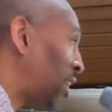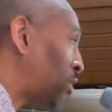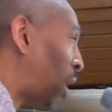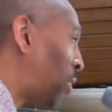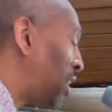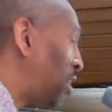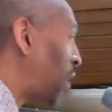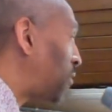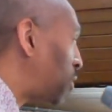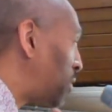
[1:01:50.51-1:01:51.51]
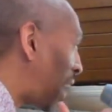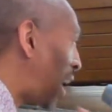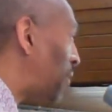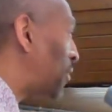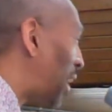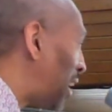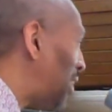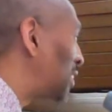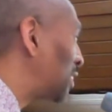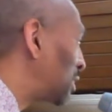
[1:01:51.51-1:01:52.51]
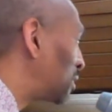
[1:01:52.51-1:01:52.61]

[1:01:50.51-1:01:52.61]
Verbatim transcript: That's why we need to have a revival, right?